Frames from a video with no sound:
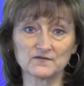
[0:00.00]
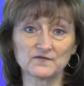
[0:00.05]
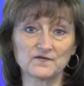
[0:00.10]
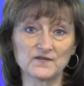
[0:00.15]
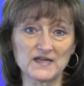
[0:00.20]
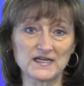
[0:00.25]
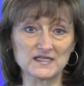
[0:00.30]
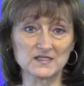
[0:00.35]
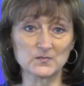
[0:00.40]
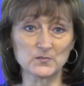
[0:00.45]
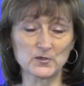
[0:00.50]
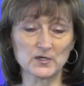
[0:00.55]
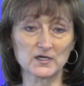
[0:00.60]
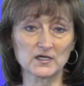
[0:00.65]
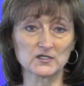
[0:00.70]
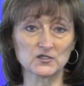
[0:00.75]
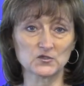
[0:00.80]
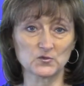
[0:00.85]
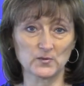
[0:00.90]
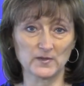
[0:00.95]
Facebook,
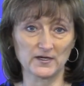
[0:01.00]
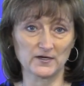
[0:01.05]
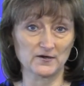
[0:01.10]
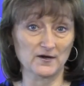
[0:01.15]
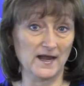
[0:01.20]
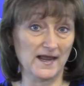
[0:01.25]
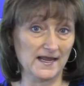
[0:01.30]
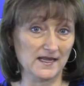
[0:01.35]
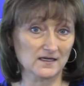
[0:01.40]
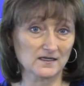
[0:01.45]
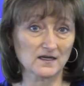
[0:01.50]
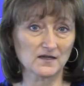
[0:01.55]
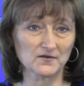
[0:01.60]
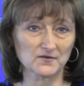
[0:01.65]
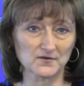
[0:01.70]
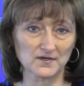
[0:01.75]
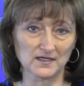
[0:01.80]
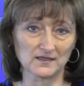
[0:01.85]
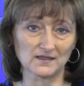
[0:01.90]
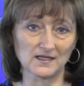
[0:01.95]
and Twitter and
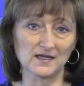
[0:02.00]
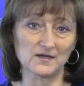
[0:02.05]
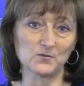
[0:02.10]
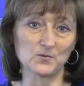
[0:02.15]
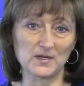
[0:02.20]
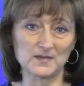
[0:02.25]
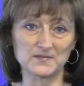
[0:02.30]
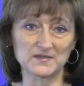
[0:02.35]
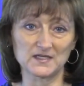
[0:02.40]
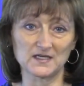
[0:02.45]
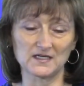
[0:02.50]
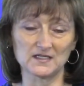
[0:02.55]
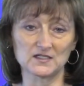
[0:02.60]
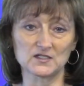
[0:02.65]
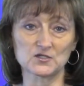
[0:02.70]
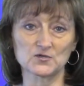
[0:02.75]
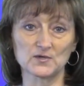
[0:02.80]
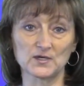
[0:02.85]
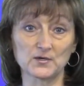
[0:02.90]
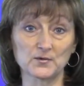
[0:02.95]
other online websites
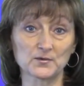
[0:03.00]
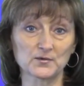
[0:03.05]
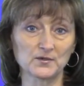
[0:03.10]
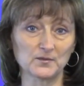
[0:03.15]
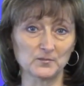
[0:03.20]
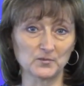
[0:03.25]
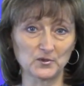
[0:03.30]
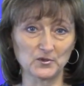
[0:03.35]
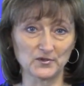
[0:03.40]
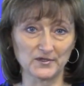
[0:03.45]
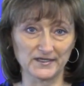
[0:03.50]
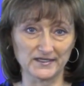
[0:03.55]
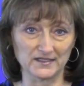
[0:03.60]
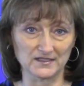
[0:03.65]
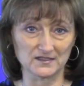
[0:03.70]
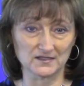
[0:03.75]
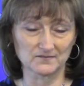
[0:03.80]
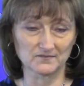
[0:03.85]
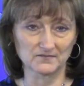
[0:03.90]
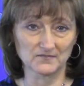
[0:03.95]
to recruit
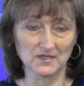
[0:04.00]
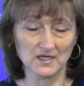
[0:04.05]
employees.